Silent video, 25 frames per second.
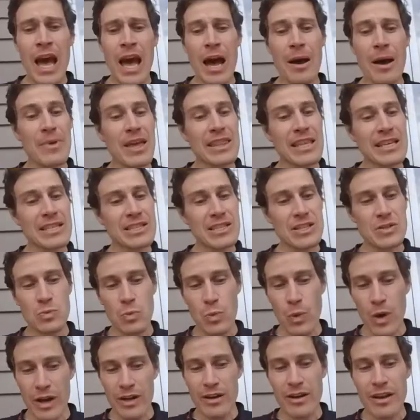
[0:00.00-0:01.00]
And that's just
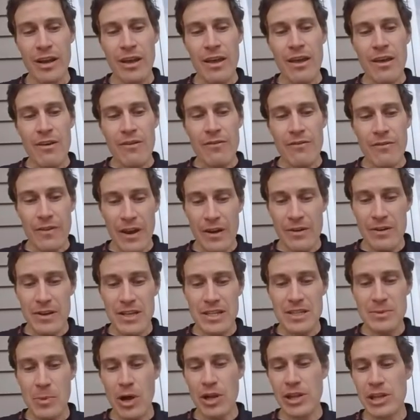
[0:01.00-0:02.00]
one
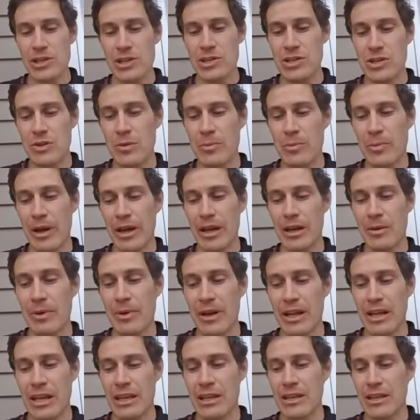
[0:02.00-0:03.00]
very small issue, but
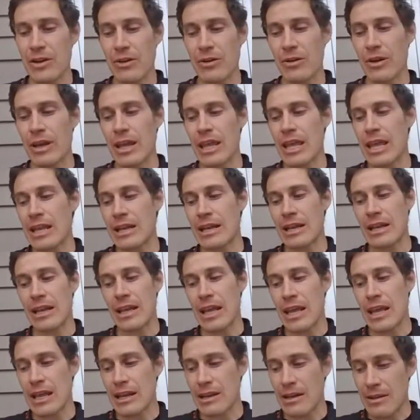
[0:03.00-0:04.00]

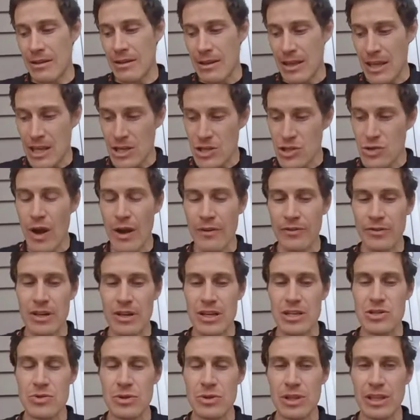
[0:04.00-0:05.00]
in issue after
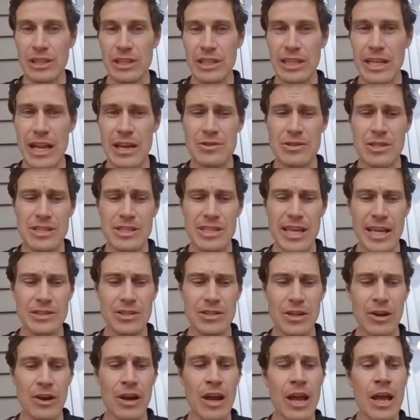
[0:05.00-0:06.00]
issue in the clean energy
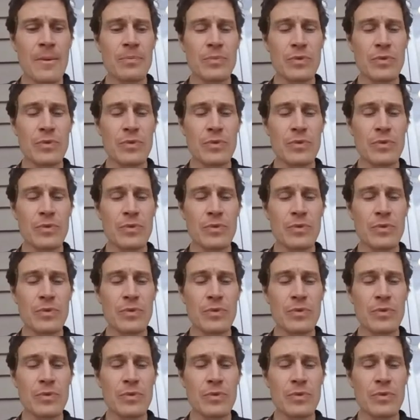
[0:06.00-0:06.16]
sector,